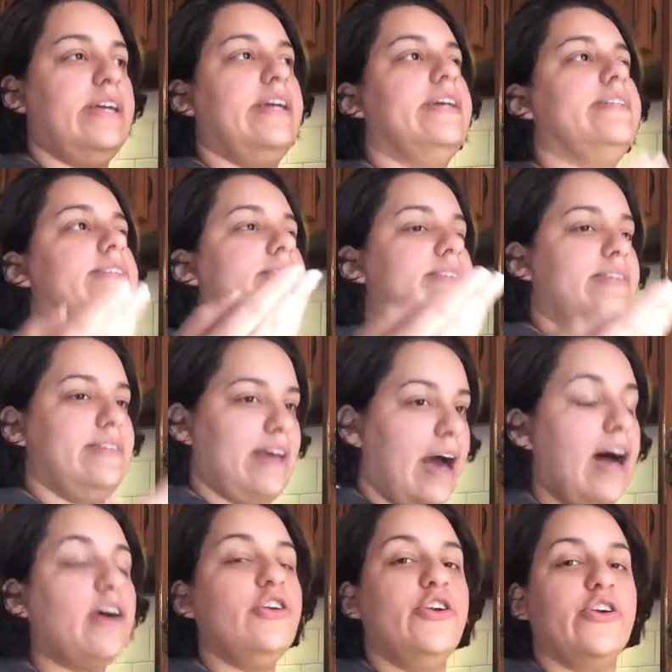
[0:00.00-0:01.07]
It's
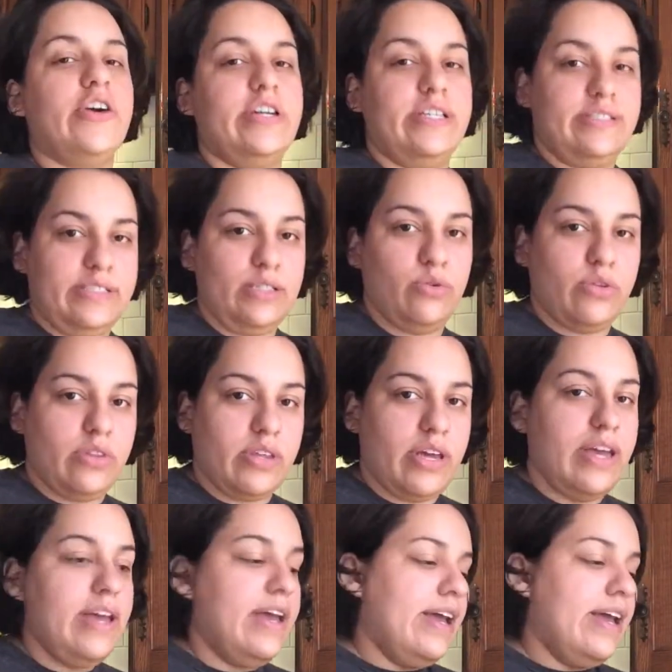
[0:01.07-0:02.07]
how you're going to deal with it.